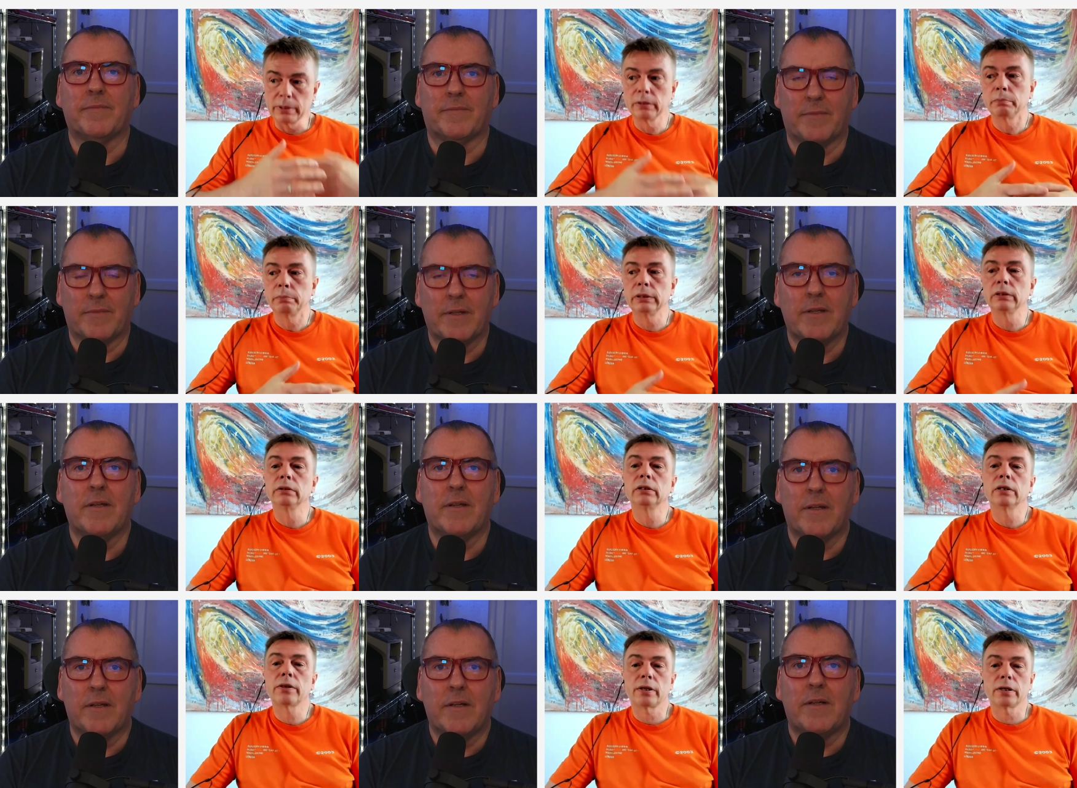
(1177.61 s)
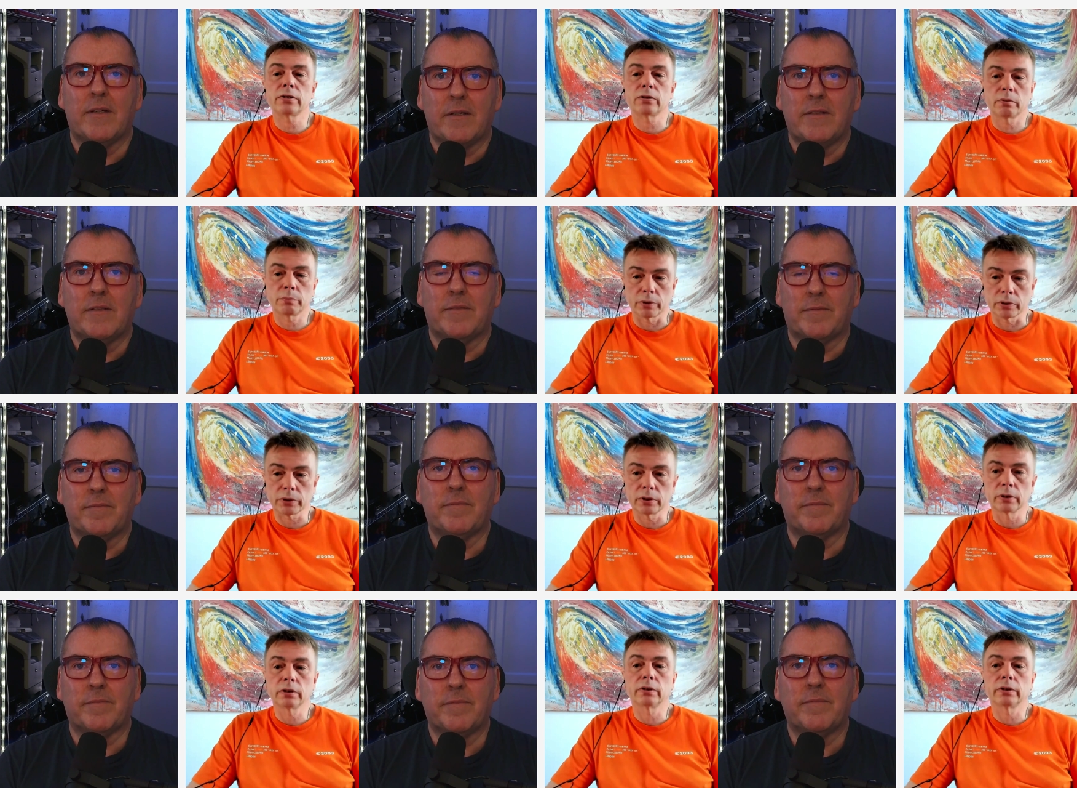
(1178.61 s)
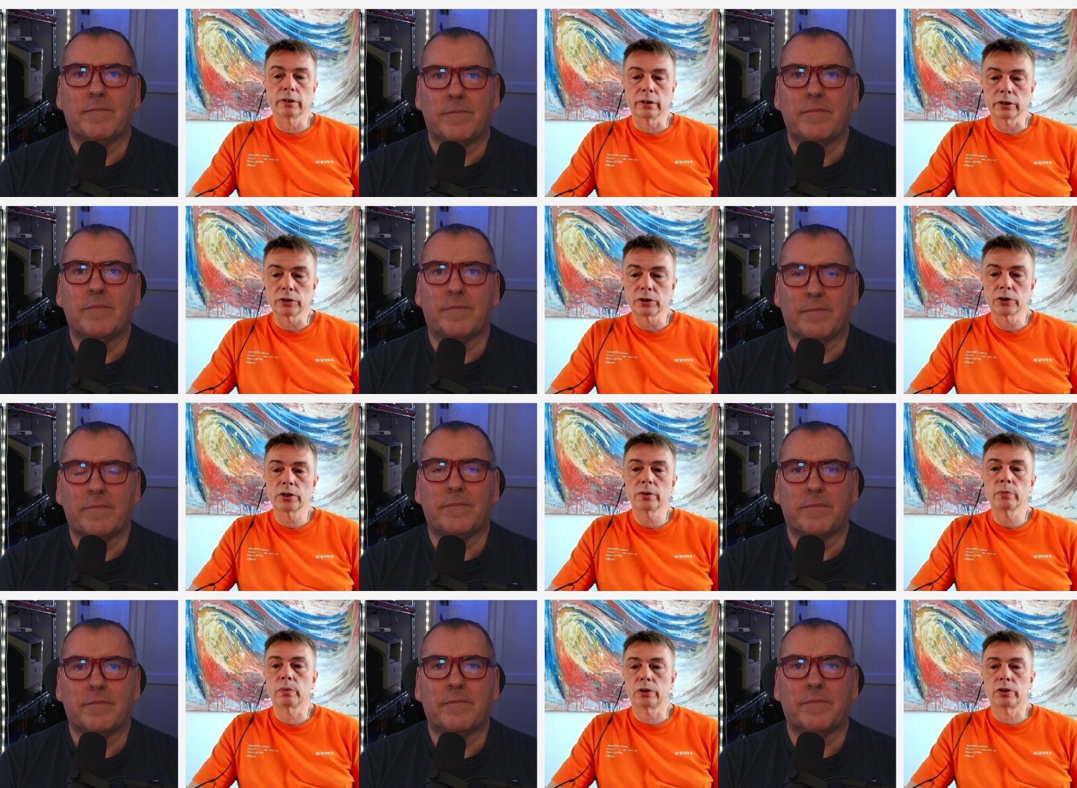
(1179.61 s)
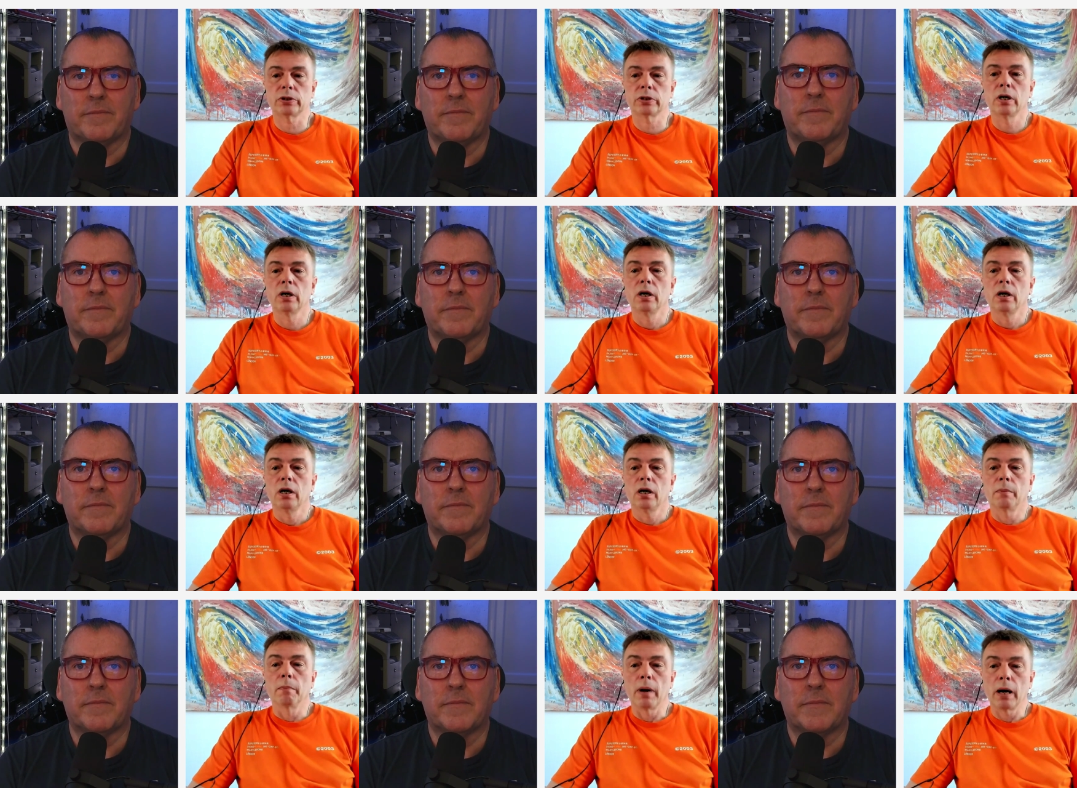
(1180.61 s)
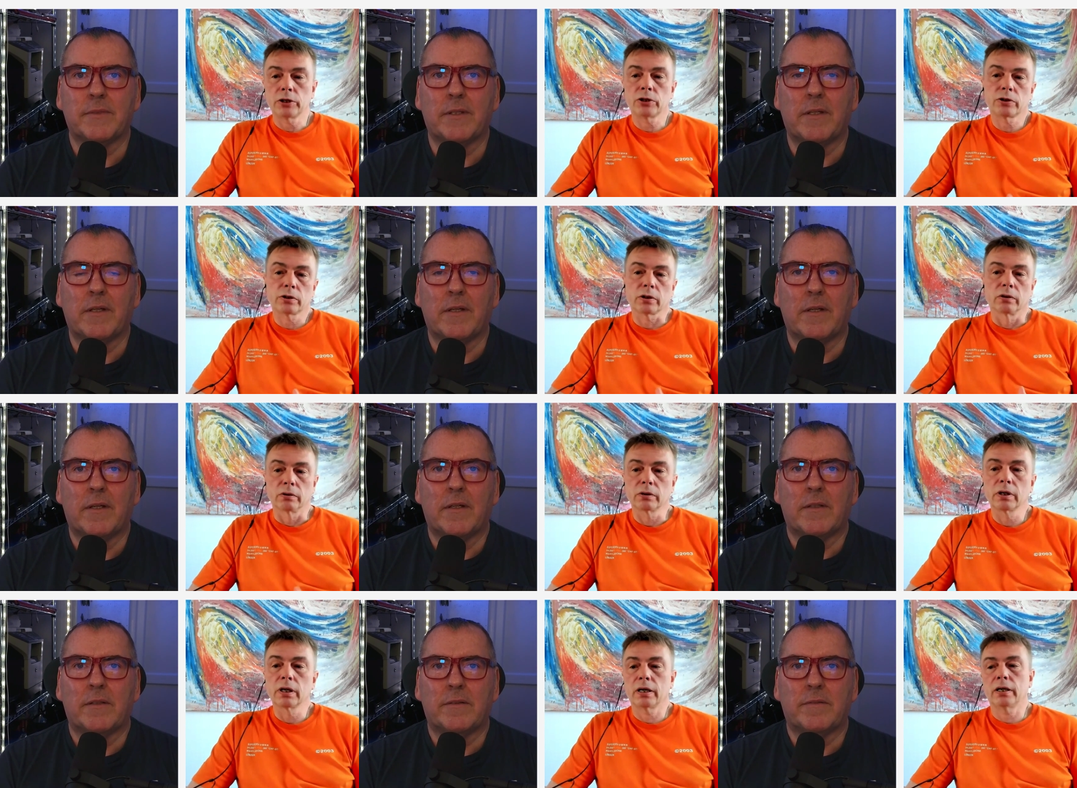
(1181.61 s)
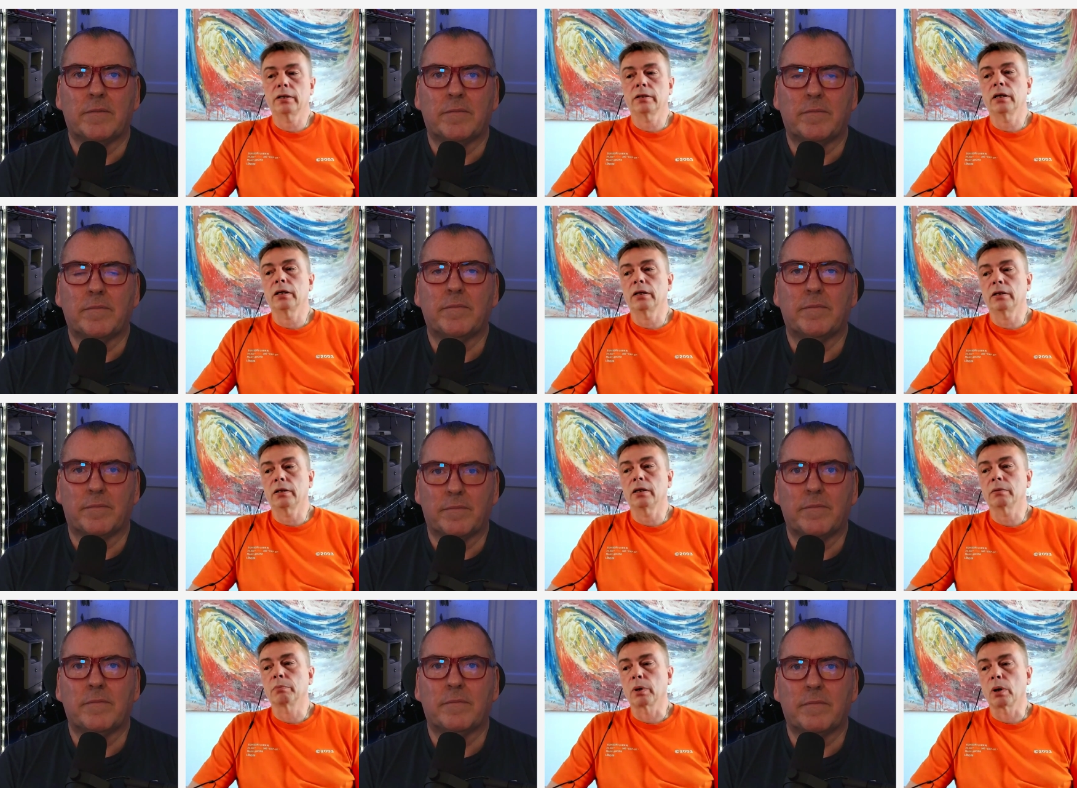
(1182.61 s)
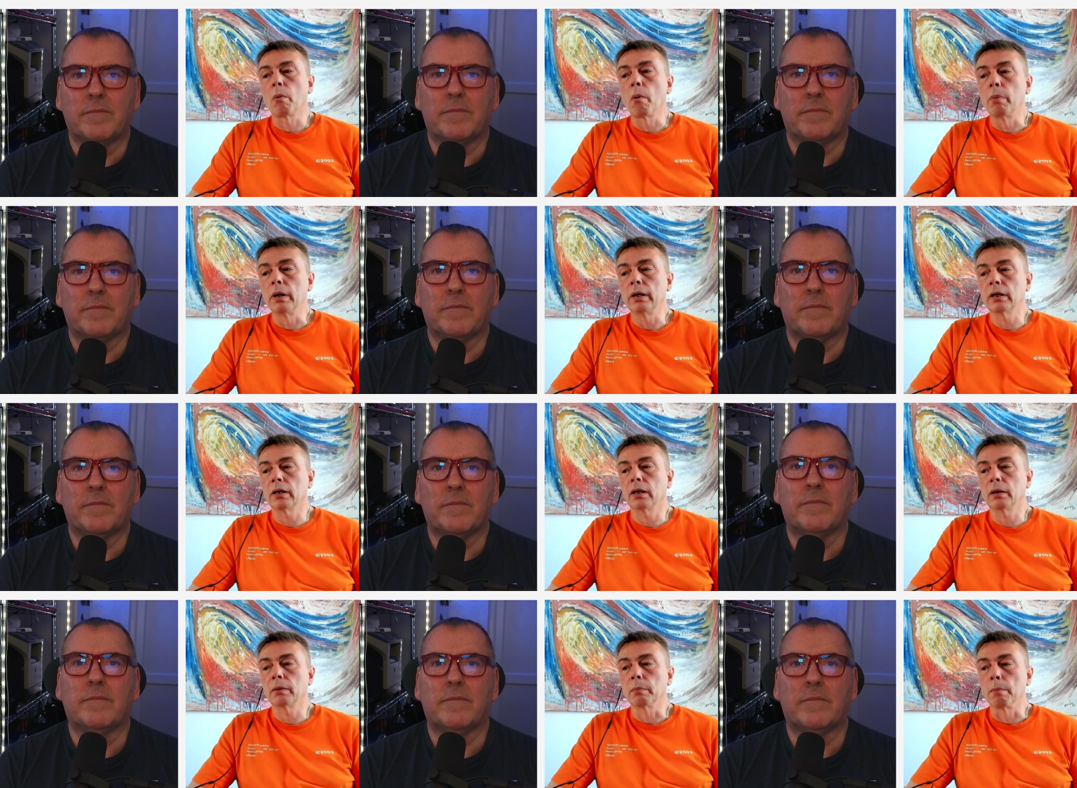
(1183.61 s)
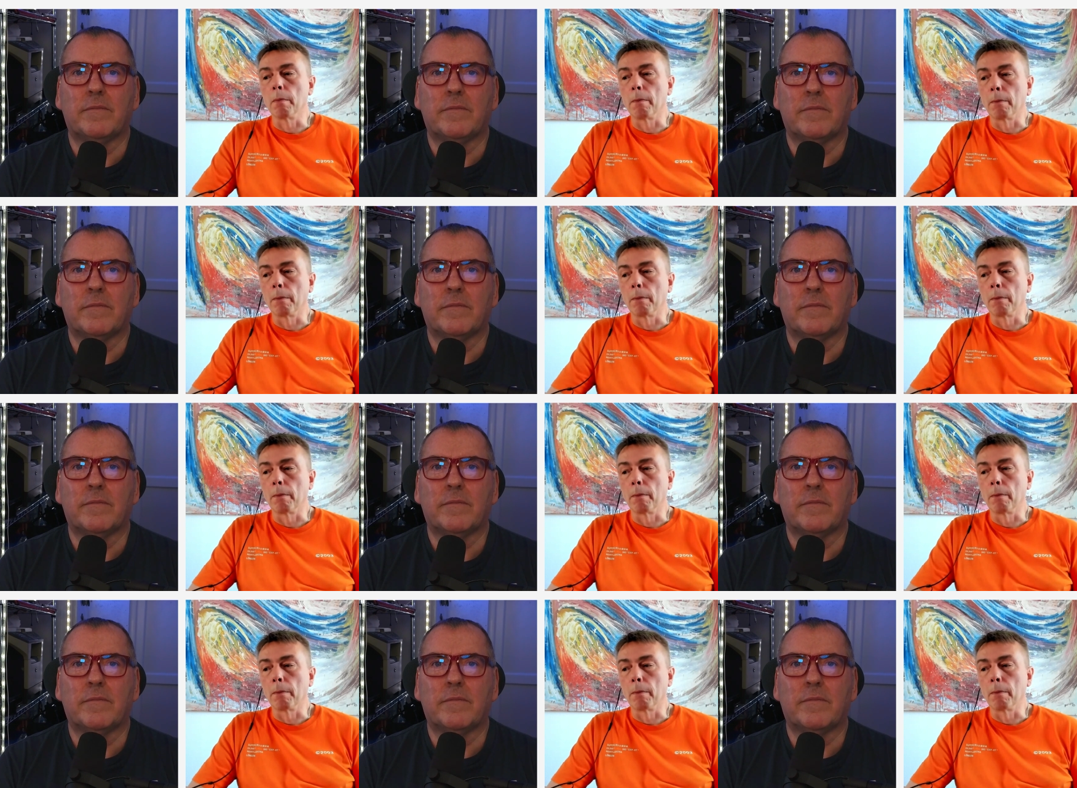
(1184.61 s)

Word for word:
Speaker 1: build, building things on a personal relationship, which is much stronger and and, and probably uh,